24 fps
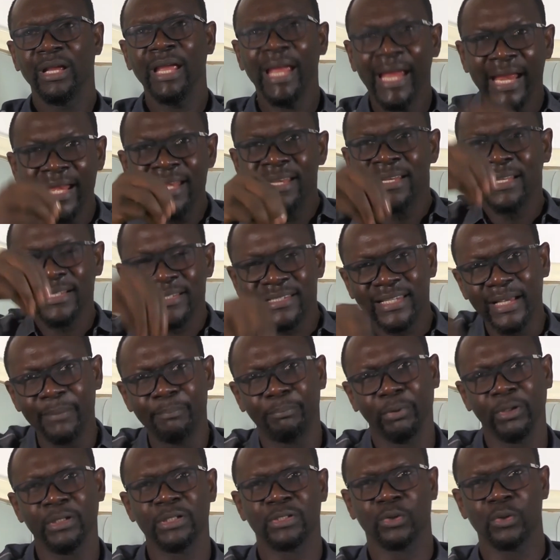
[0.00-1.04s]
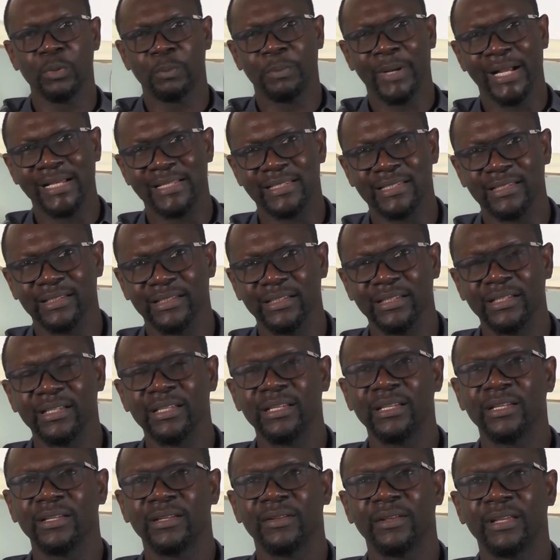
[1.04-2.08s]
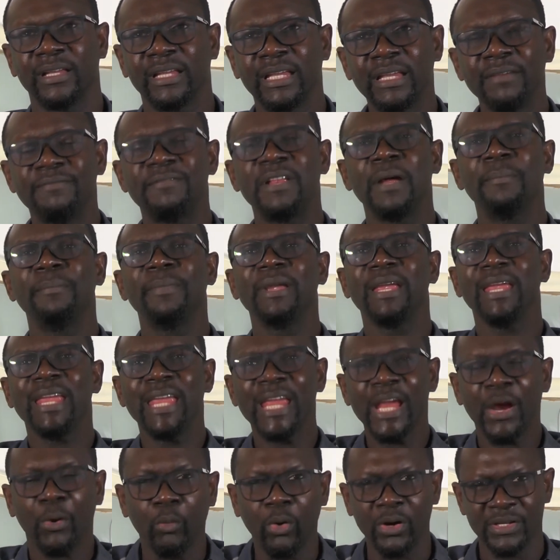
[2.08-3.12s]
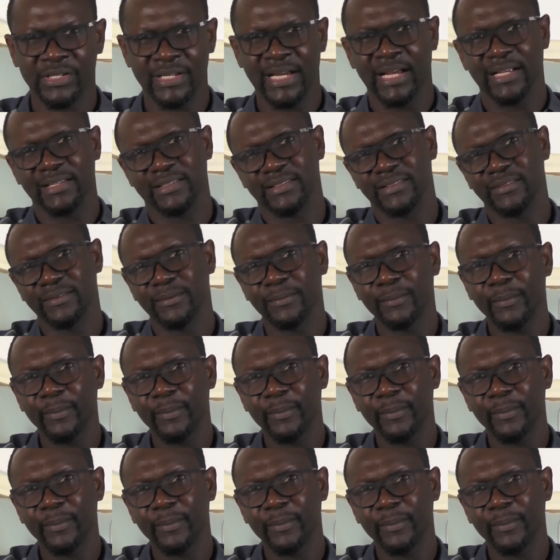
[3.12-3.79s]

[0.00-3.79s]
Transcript: in the same political party. Give them equal chance.